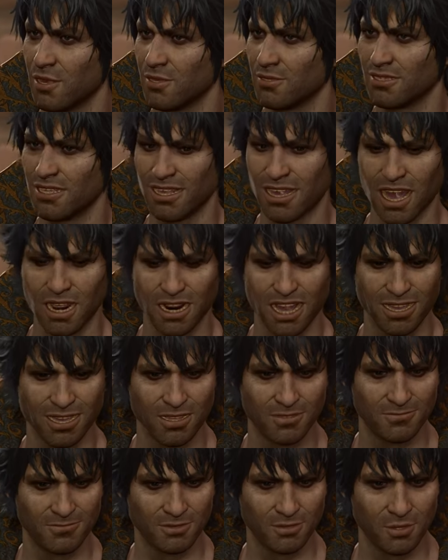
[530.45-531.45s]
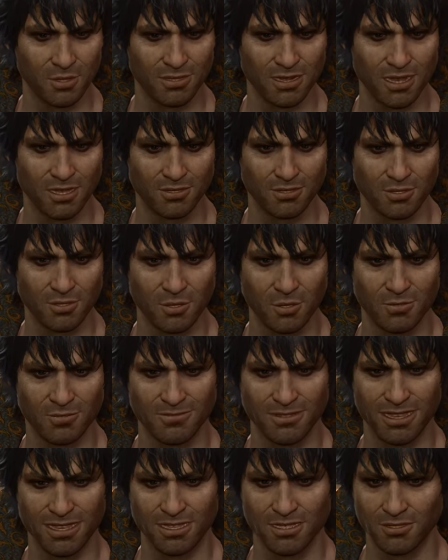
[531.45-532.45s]
or any alliance between us
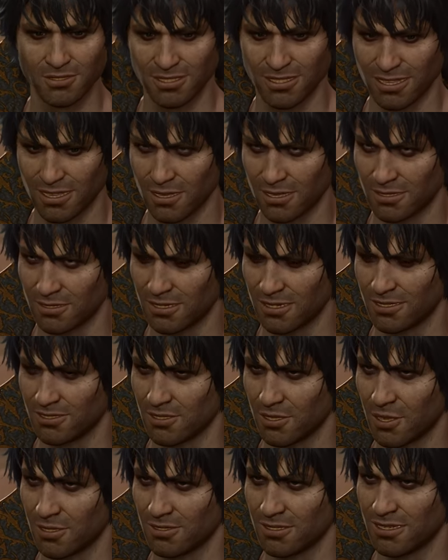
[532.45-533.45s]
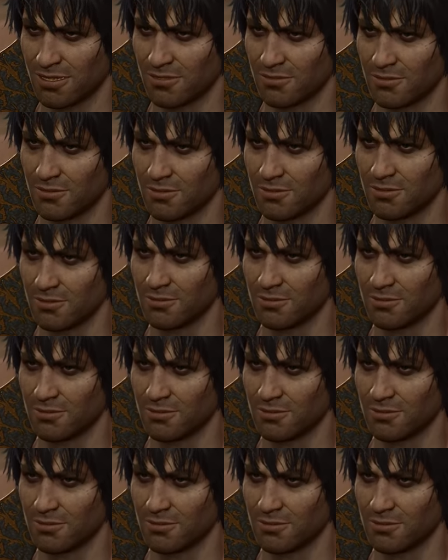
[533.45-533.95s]
would be exceedingly short-lived.